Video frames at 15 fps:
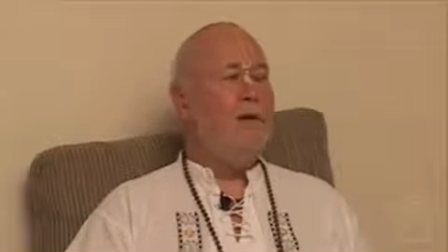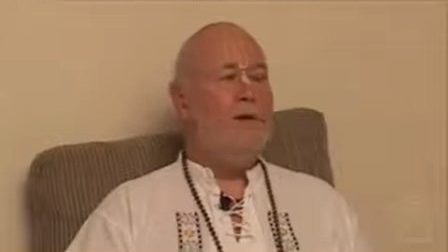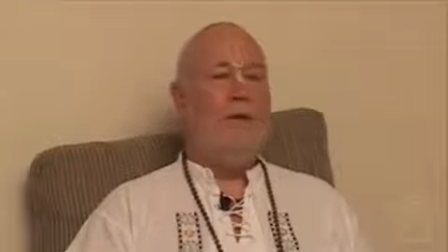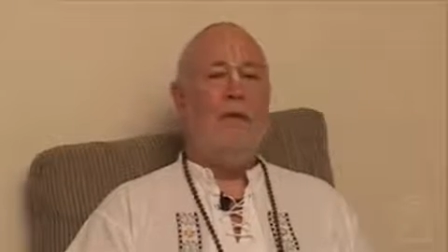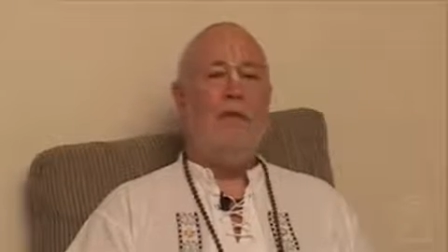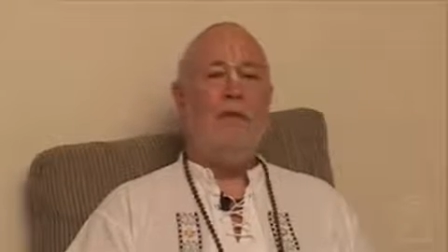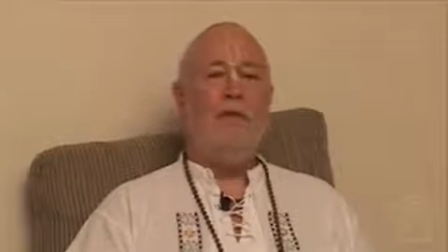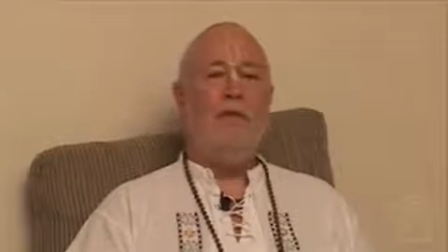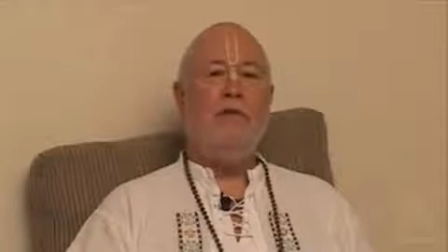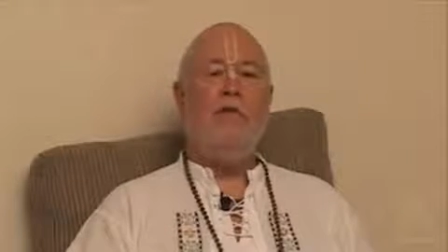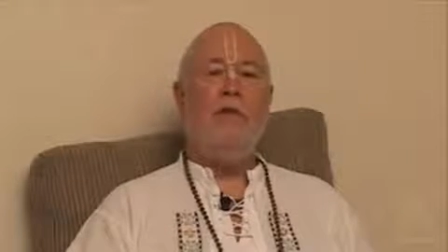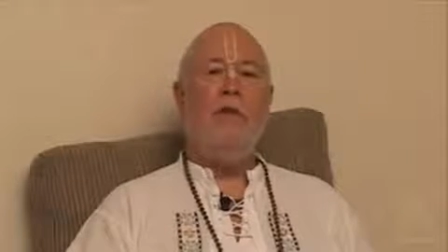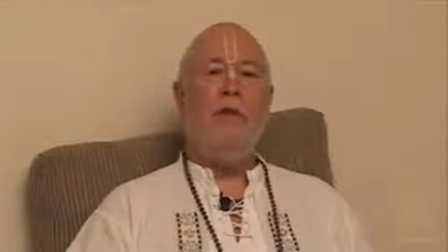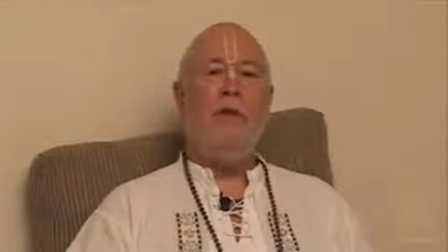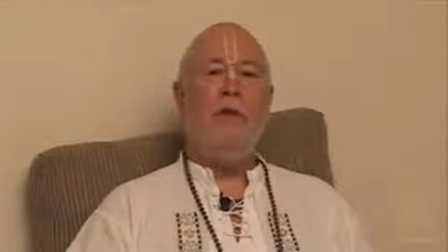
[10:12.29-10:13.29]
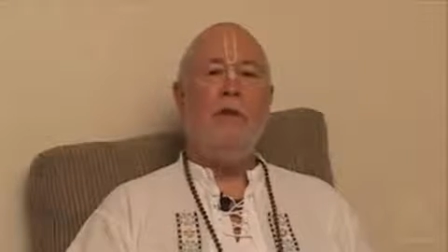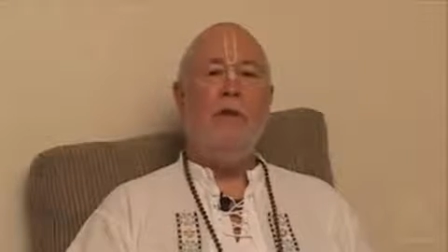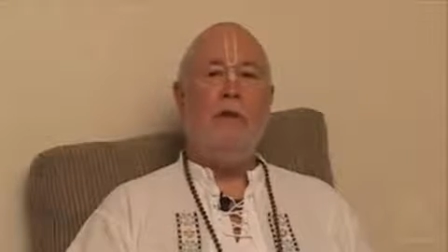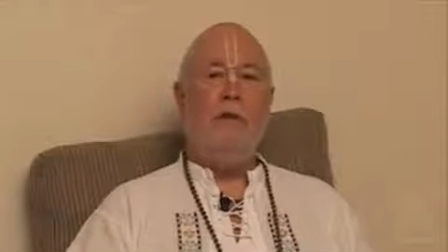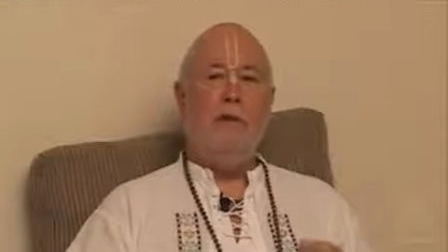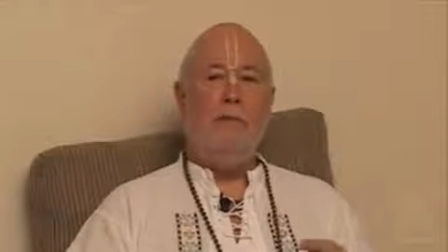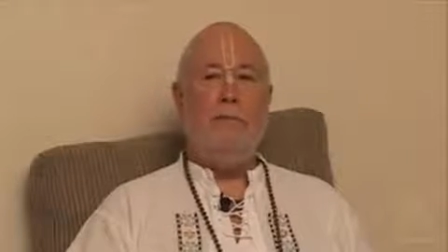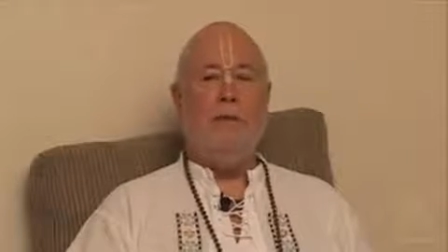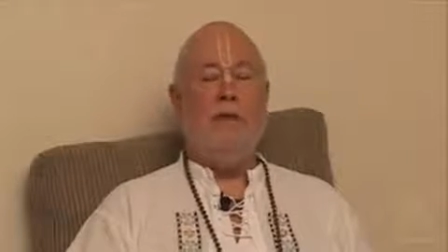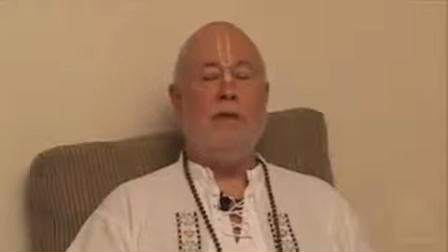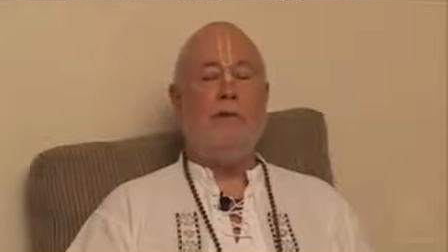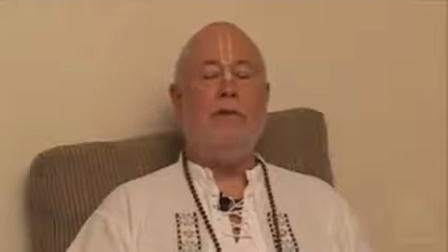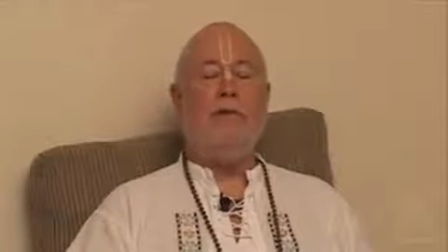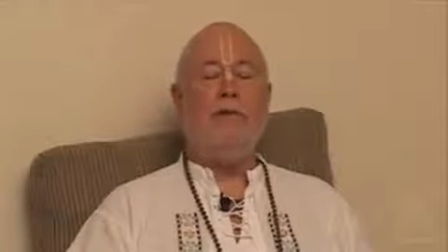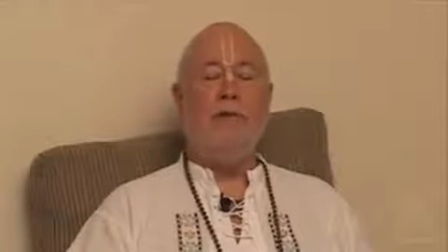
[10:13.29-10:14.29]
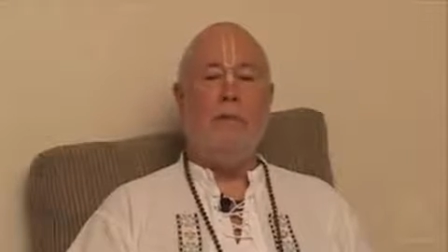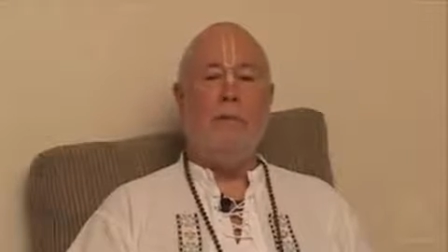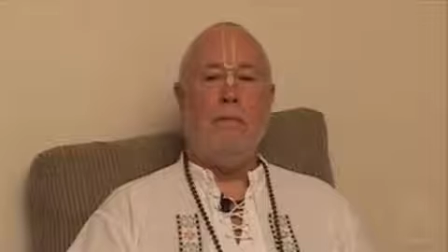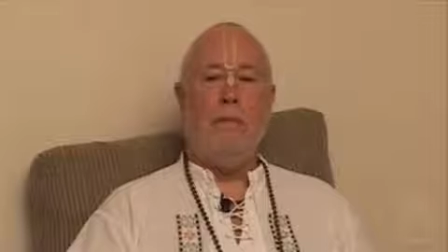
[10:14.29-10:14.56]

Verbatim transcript: Well, this is called glibness.